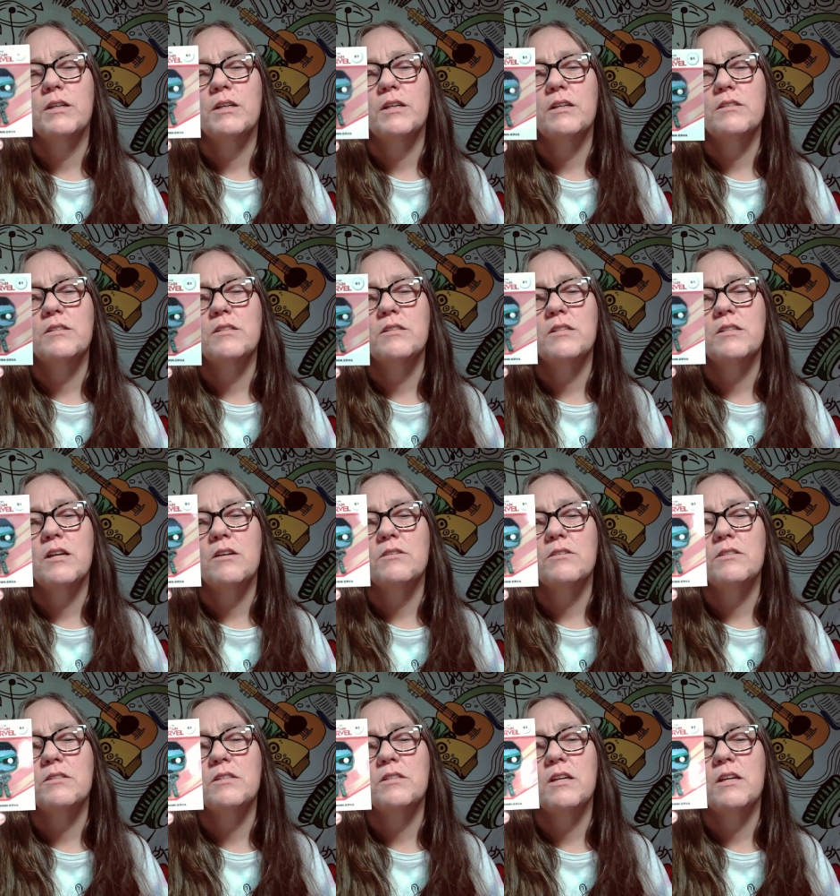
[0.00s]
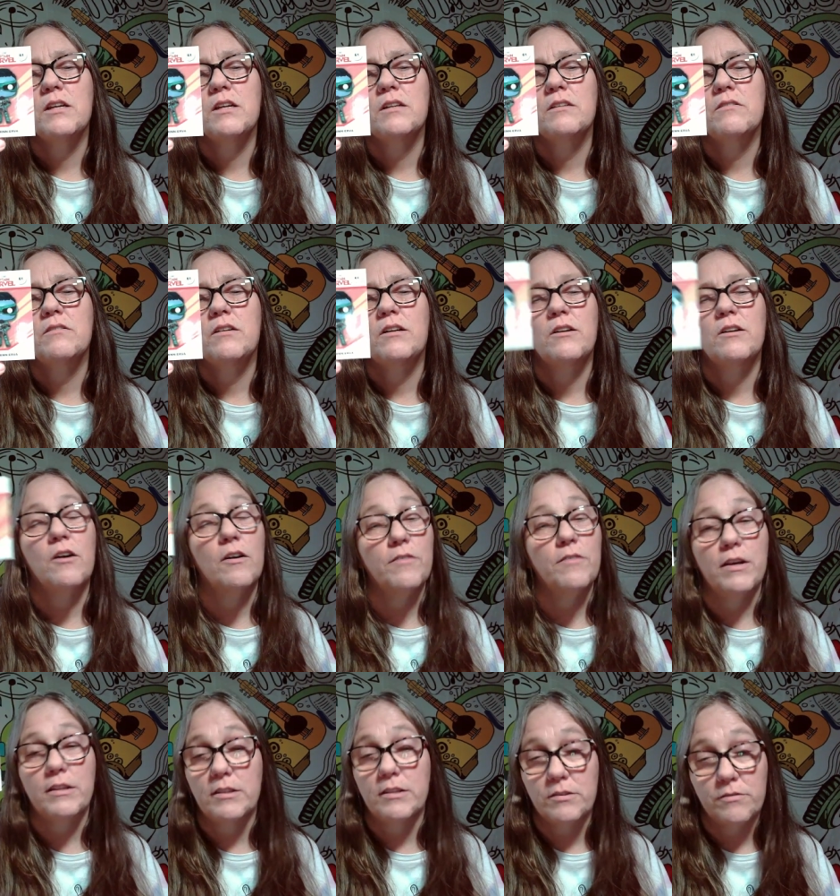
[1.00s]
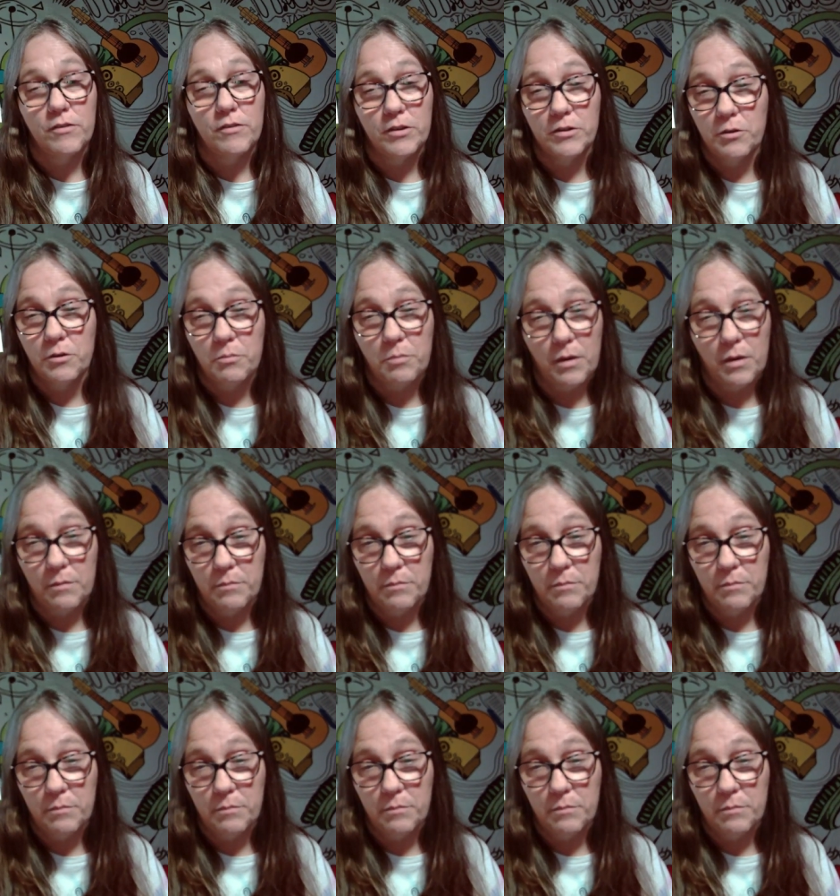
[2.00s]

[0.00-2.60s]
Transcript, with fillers: guess is how it's said. Or no, I've had this Funko Pop